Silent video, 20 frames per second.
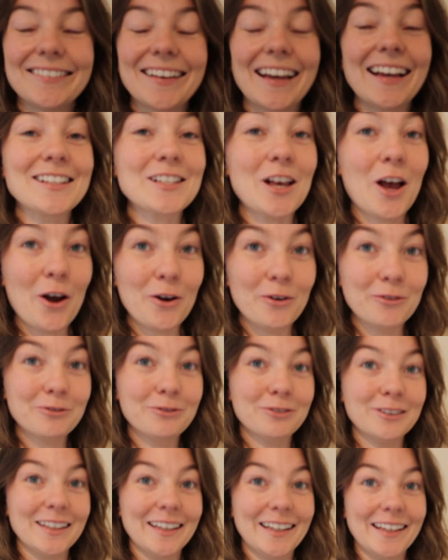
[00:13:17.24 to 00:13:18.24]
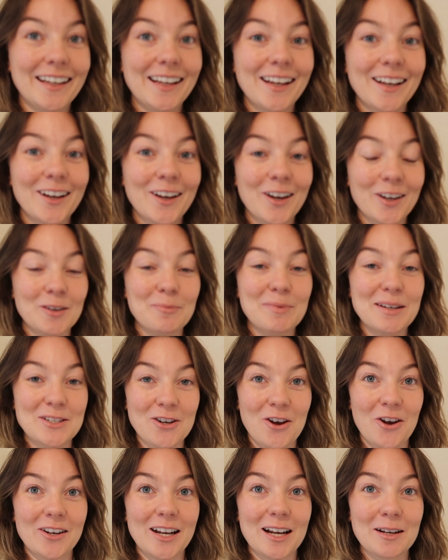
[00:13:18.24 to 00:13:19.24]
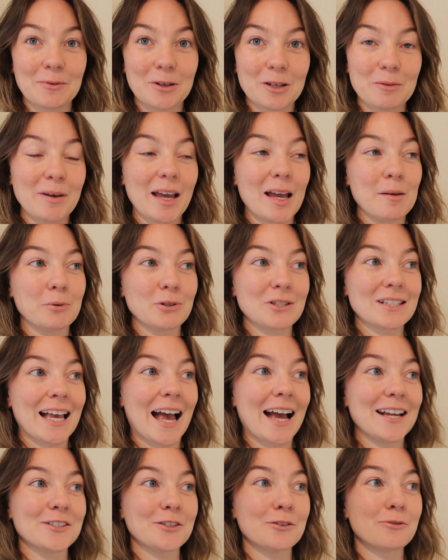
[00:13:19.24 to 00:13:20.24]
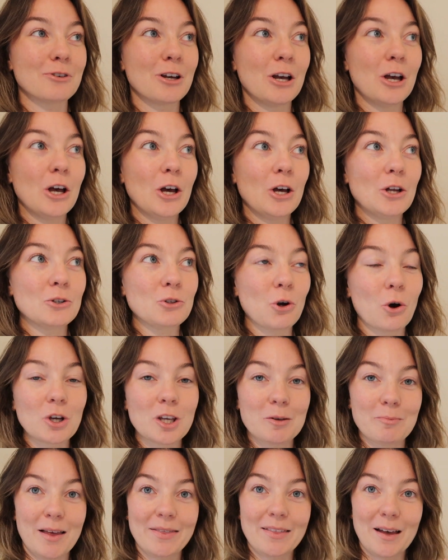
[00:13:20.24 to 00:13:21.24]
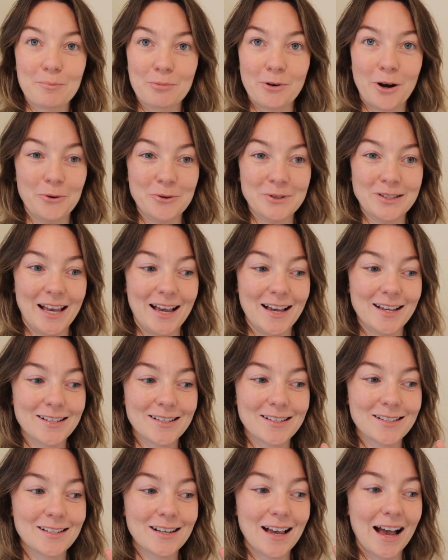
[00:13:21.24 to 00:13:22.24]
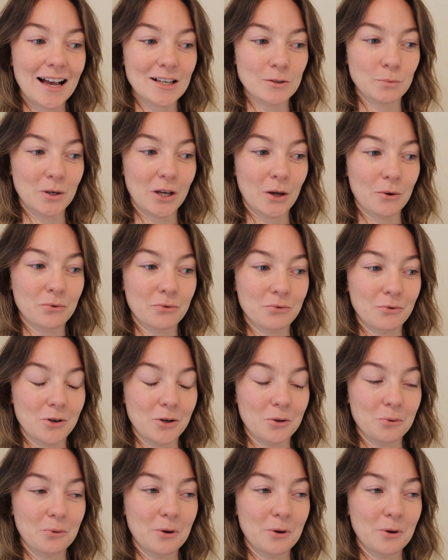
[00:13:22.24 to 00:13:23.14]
is hopefully going to be done, and I'm going to be able to kind of document that process as we go through.